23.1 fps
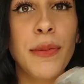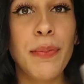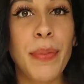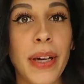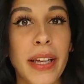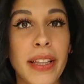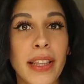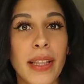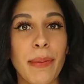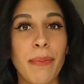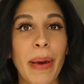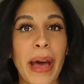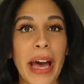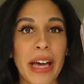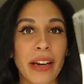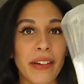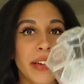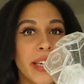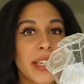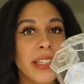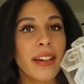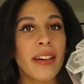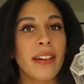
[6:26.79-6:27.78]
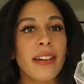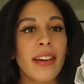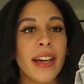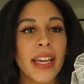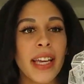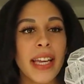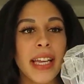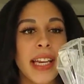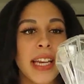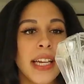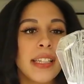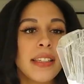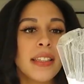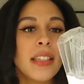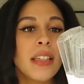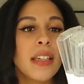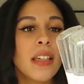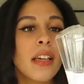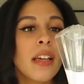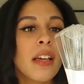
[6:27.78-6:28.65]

but the batteries are not in it.